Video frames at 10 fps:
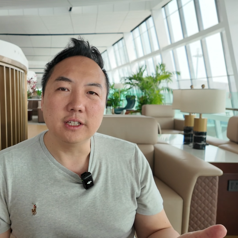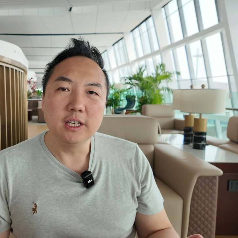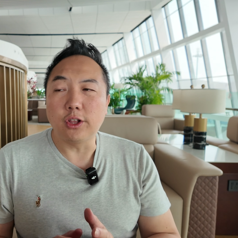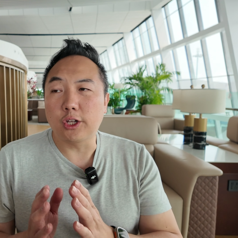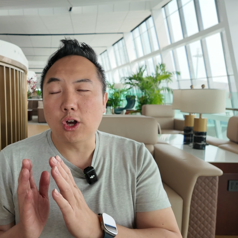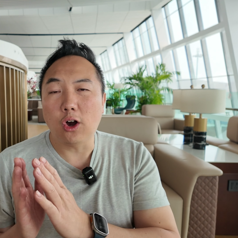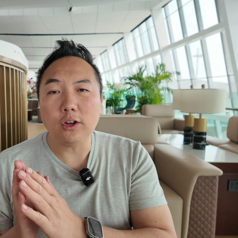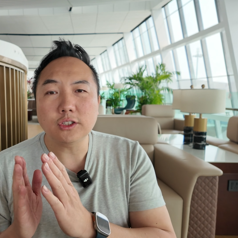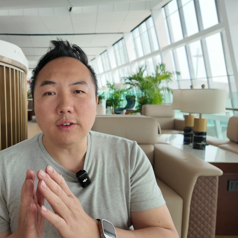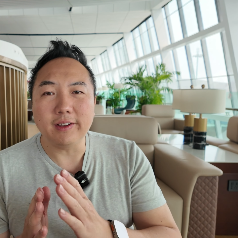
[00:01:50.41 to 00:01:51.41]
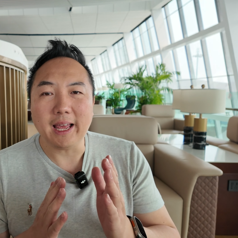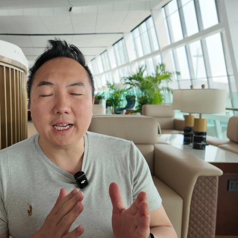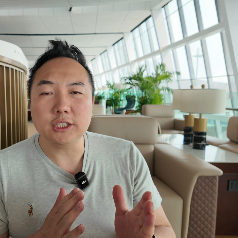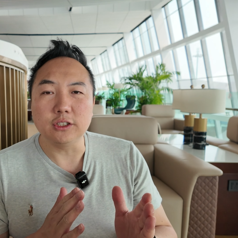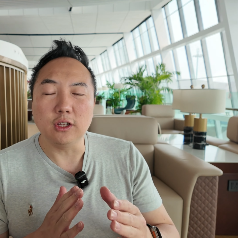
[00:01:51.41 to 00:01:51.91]
So the cost of
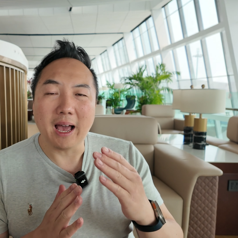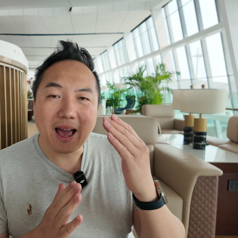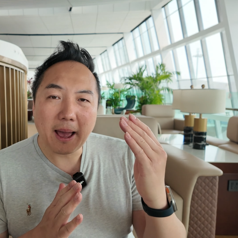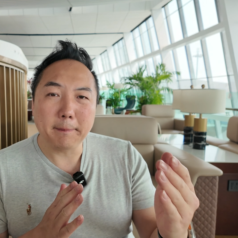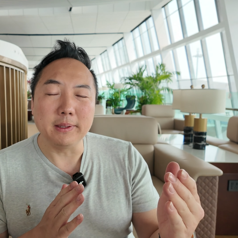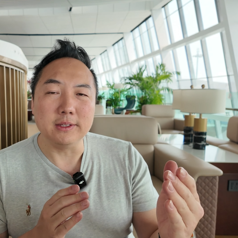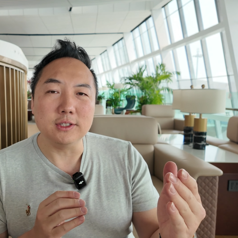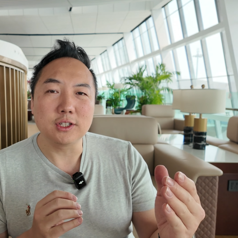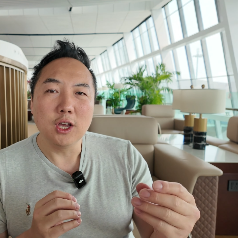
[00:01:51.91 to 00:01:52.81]
inaction happens